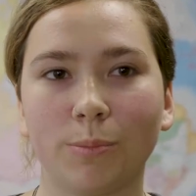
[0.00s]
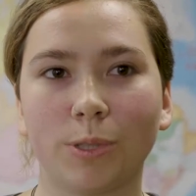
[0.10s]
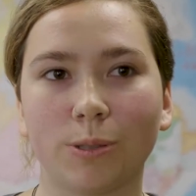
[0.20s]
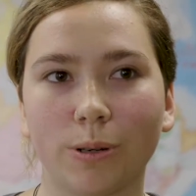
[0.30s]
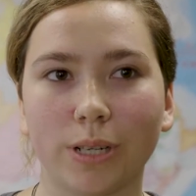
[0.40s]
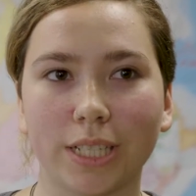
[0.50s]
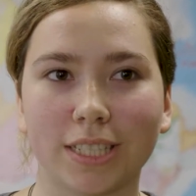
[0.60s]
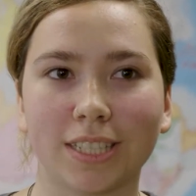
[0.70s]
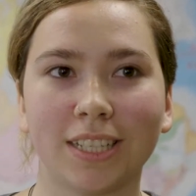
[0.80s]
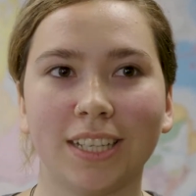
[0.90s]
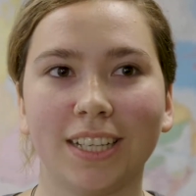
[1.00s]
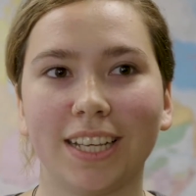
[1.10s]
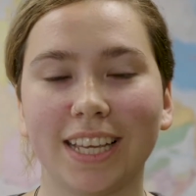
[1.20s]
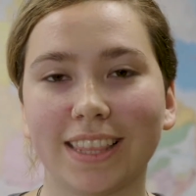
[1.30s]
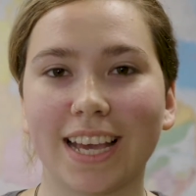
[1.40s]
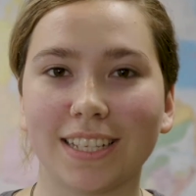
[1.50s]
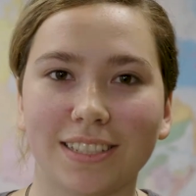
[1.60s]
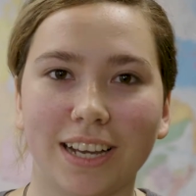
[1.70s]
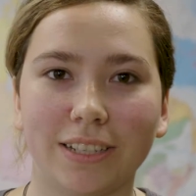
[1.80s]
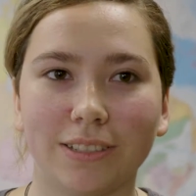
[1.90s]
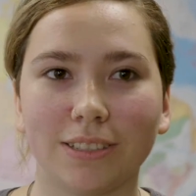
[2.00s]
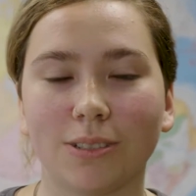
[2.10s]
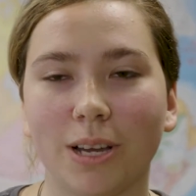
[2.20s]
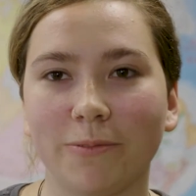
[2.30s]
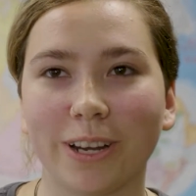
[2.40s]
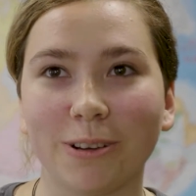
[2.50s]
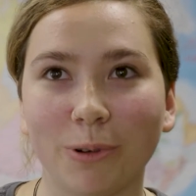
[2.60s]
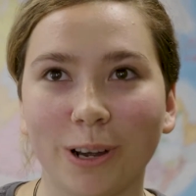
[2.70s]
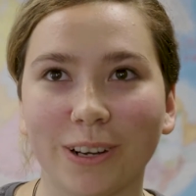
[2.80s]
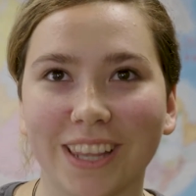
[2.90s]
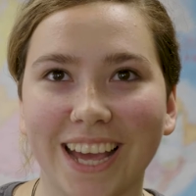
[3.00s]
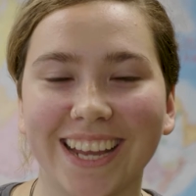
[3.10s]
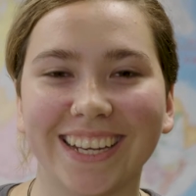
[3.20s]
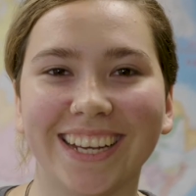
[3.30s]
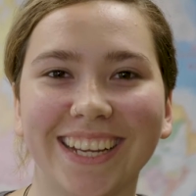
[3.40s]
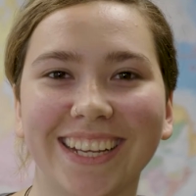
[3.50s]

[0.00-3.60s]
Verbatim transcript: stories in that style, so I'm very proud of that.